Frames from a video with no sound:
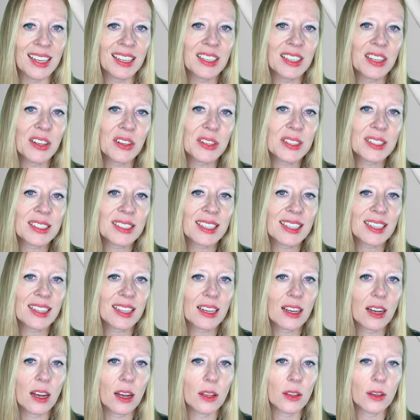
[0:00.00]
Notice that the
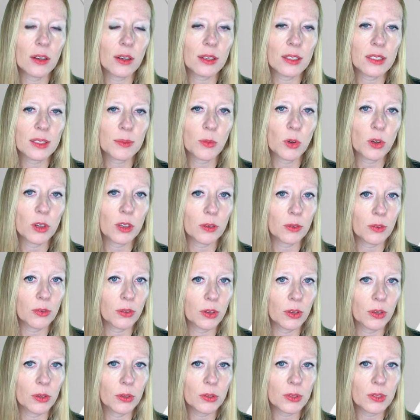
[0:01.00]
color is more
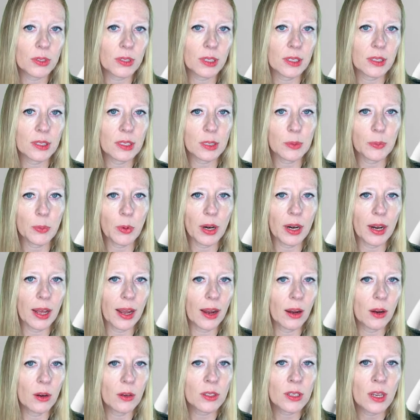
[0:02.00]
diffuse and spread
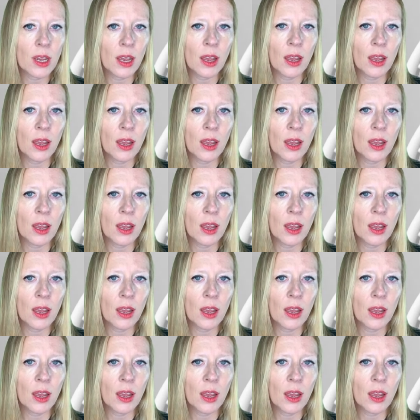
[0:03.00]
out,